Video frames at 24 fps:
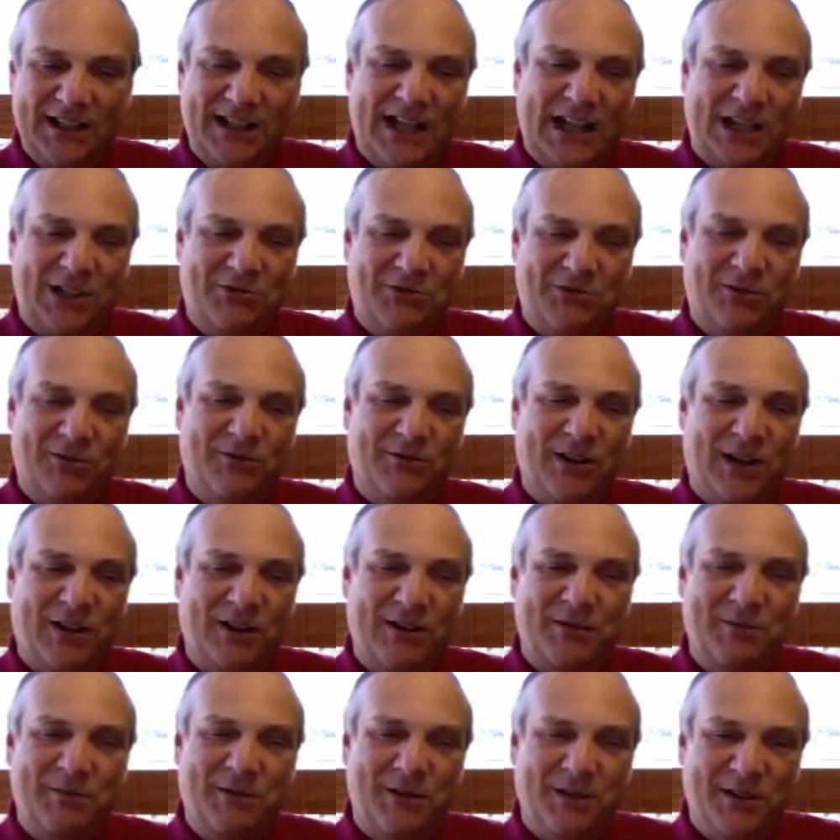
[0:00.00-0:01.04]
natural
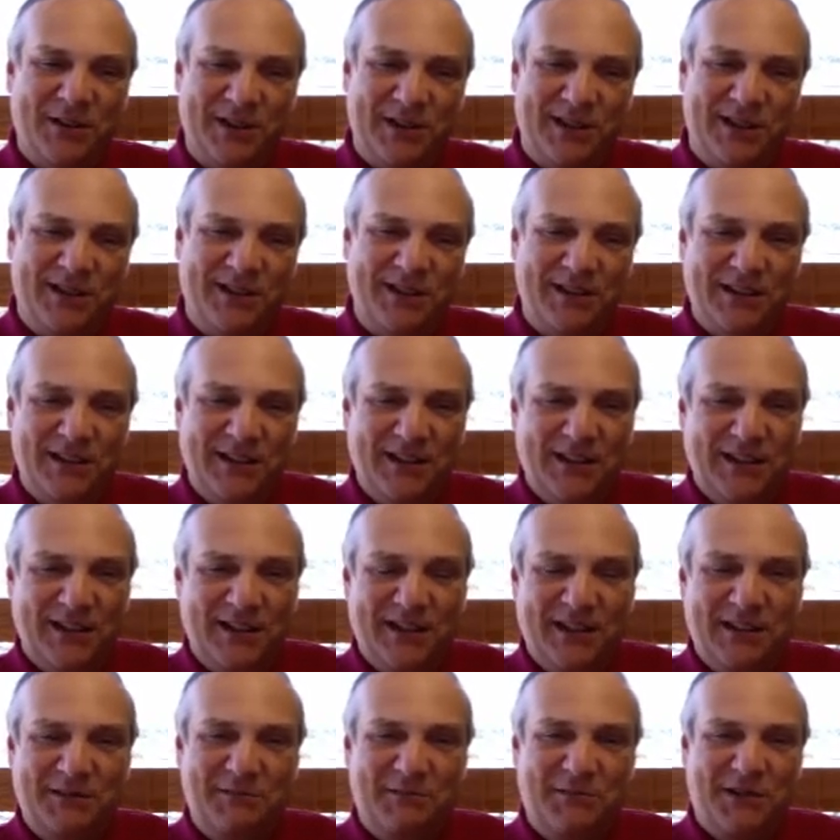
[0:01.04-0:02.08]
variability
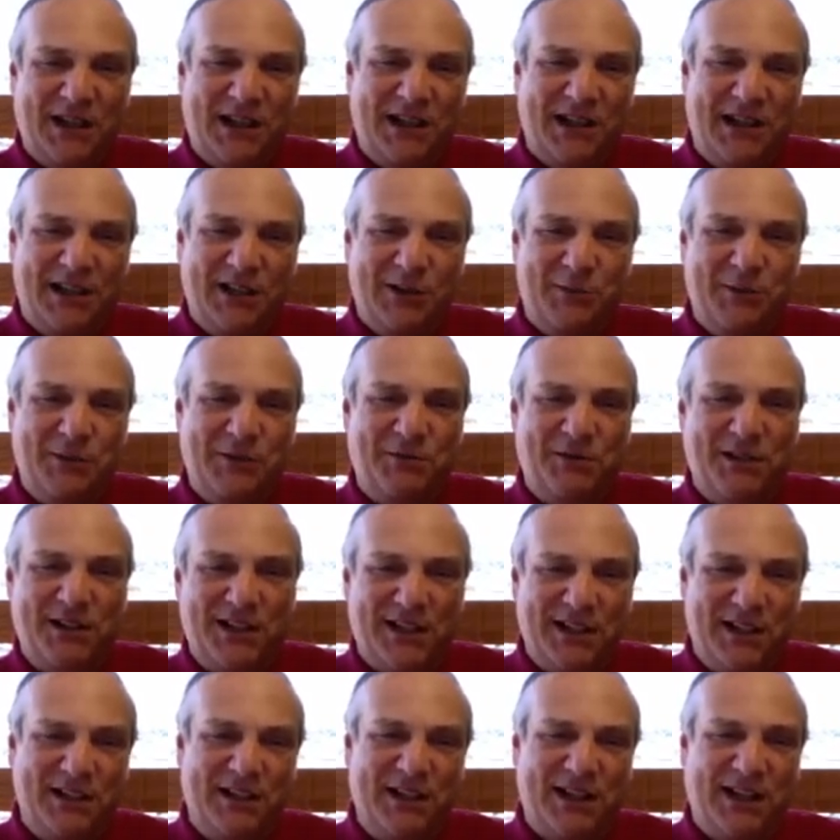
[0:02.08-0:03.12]
taking us between
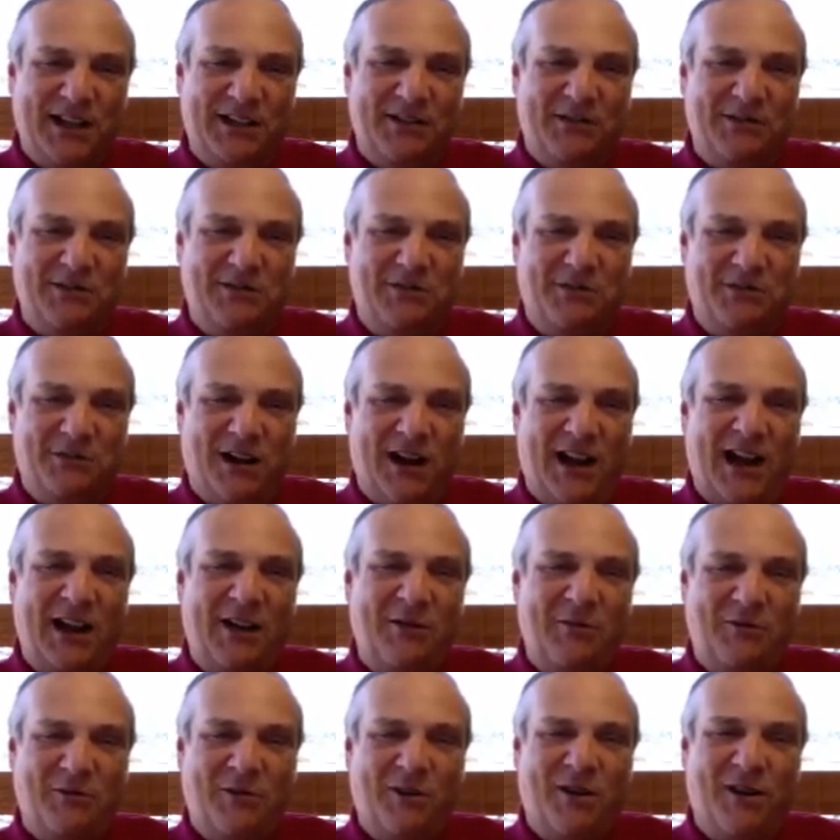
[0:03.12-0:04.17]
a dry,
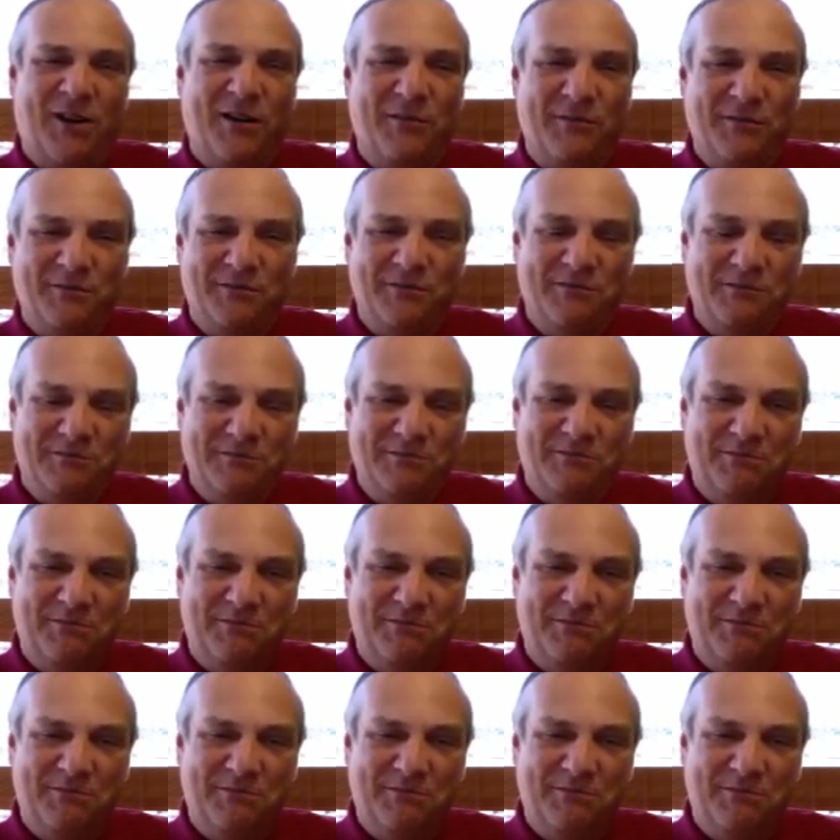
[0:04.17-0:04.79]
warm